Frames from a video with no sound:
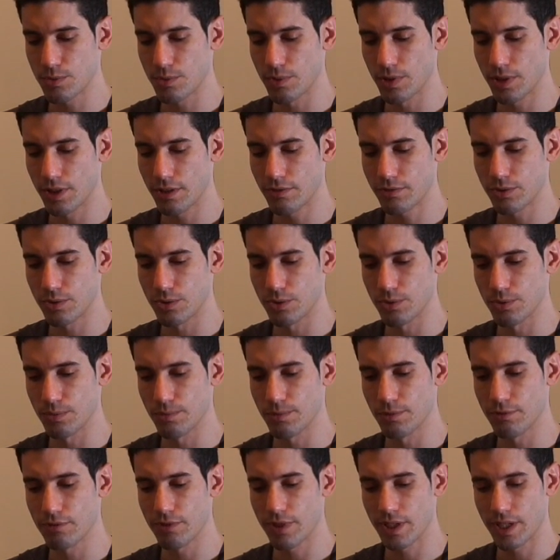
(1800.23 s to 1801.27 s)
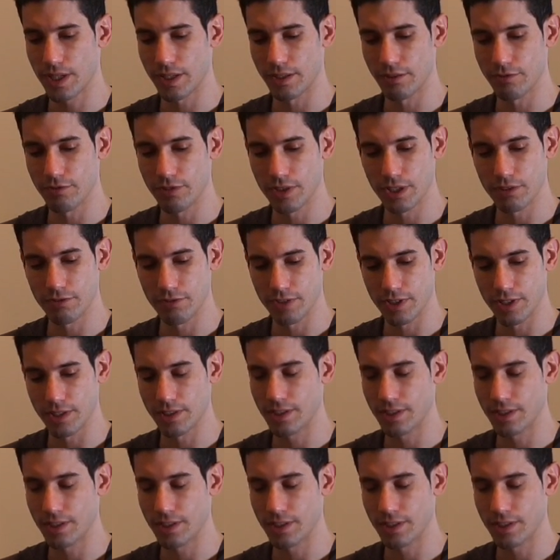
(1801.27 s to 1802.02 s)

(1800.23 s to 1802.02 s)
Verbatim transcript: we'll have to provide very, very